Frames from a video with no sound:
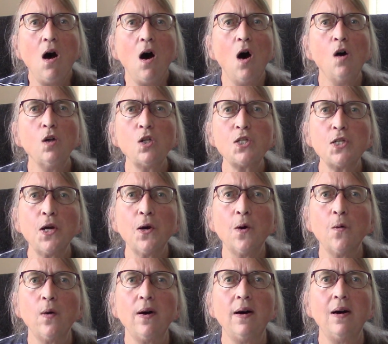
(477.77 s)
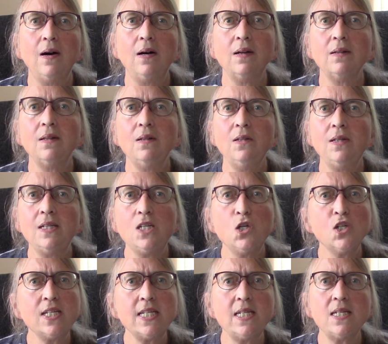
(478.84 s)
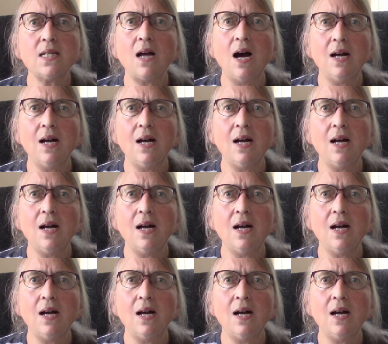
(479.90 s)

Also, just to,